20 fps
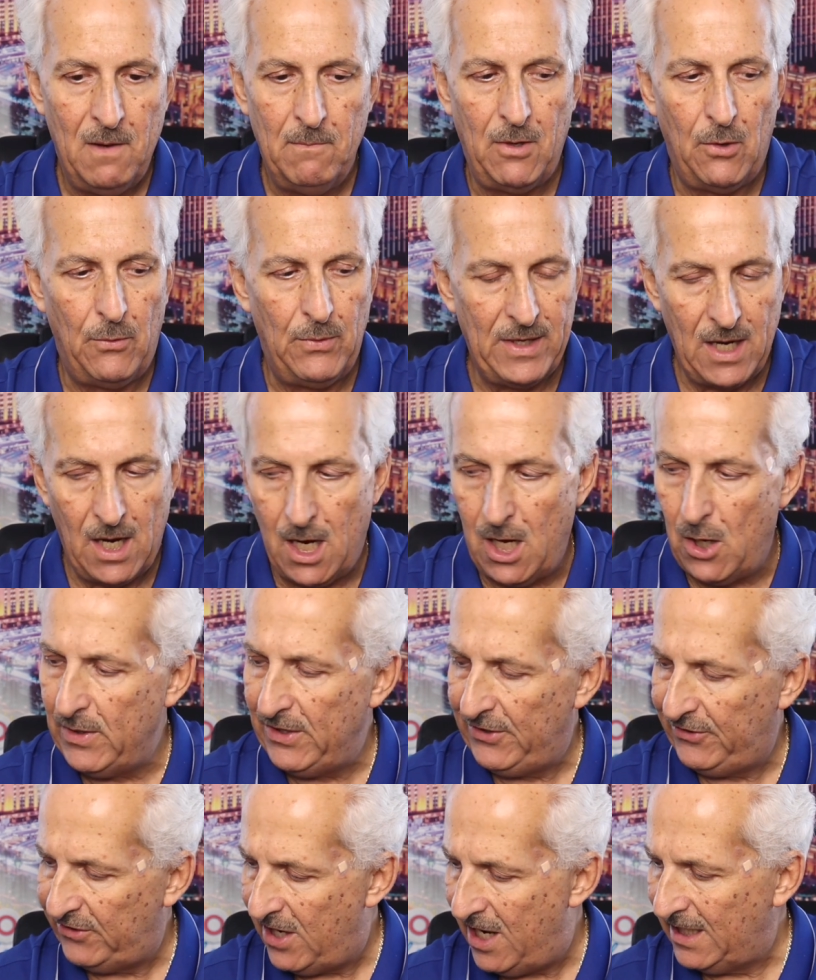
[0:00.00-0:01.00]
But we
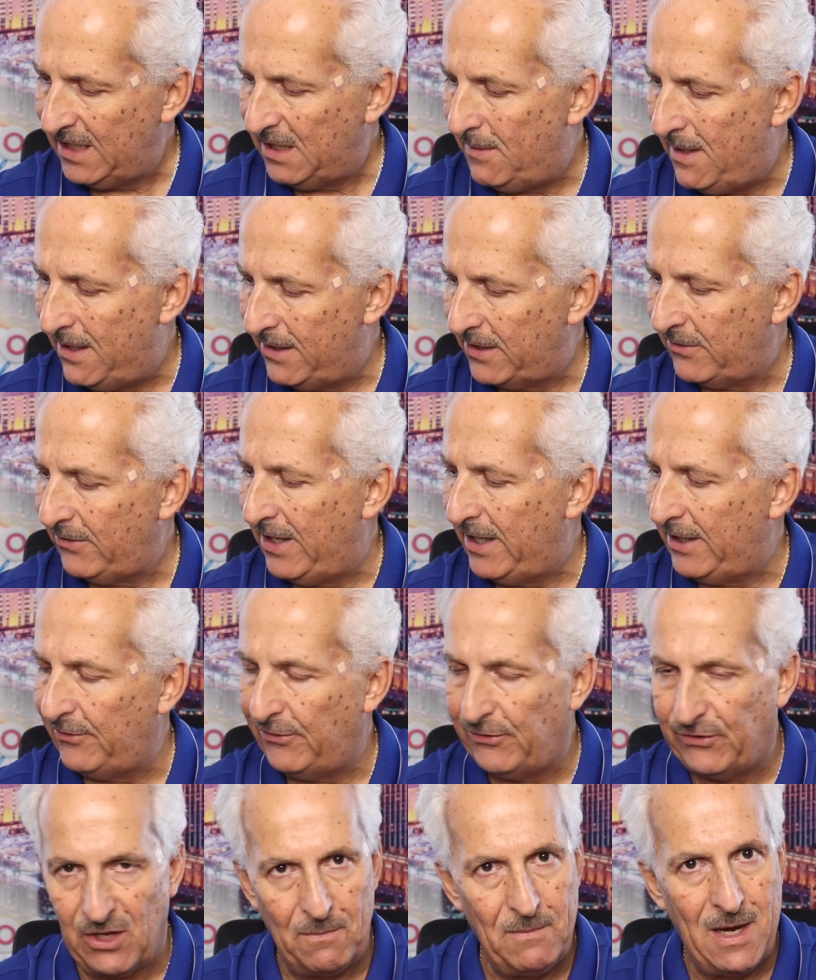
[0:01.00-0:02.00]
always talk about it like
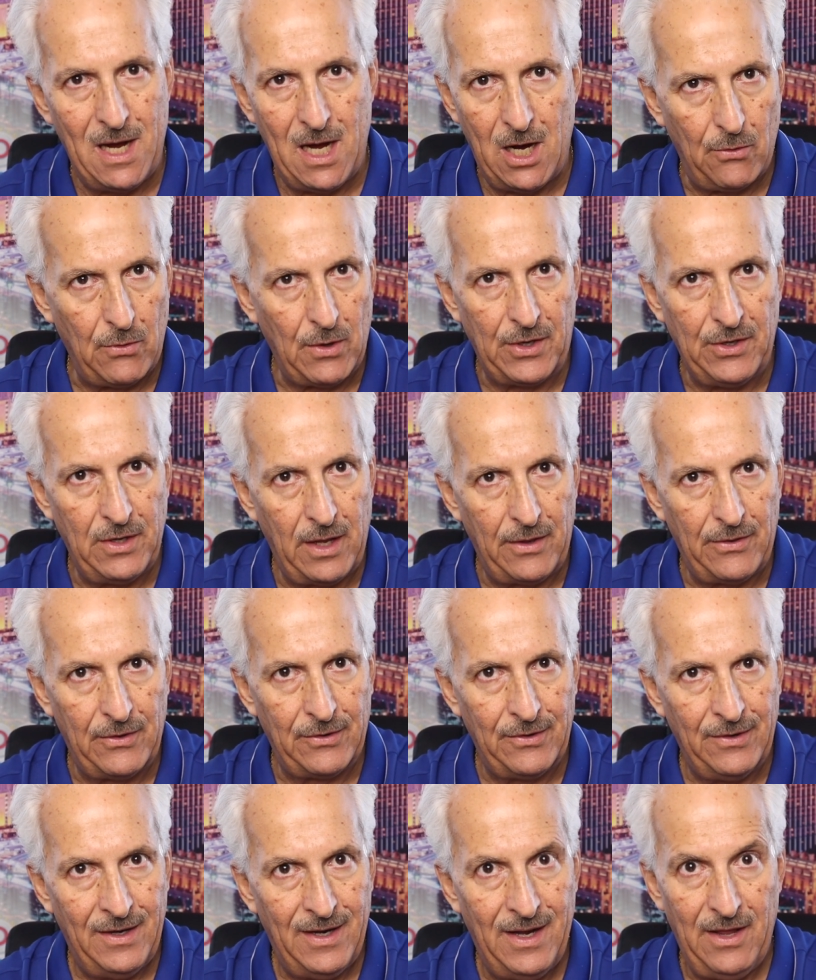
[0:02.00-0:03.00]
somehow or
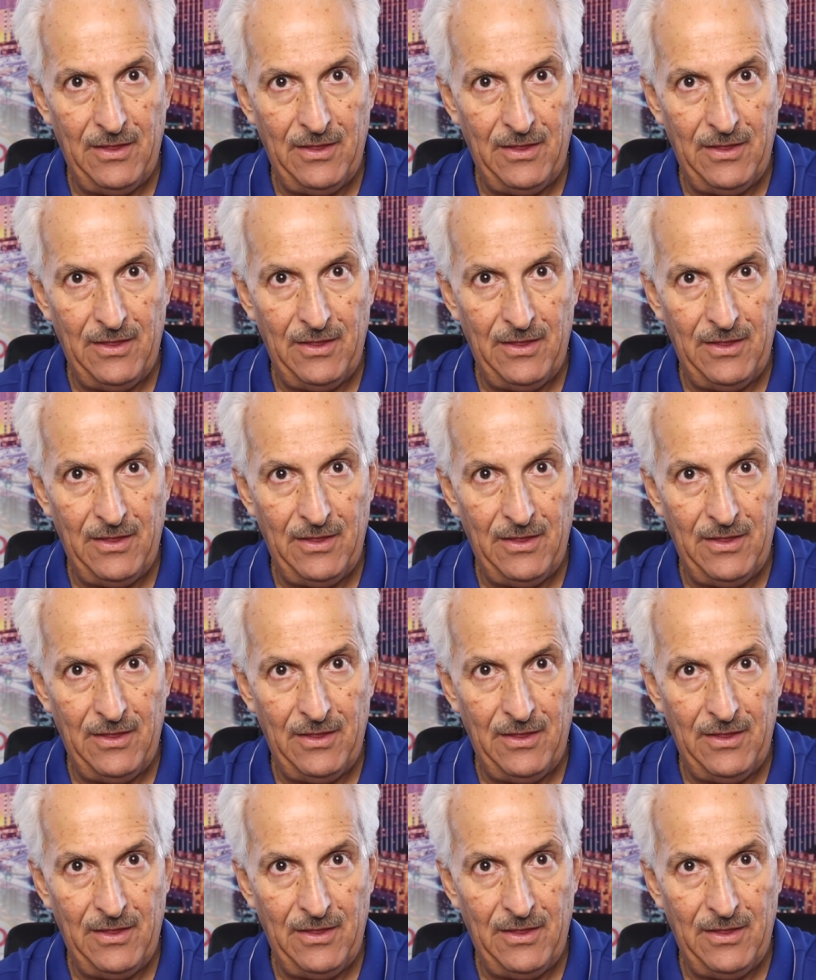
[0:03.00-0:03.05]
another,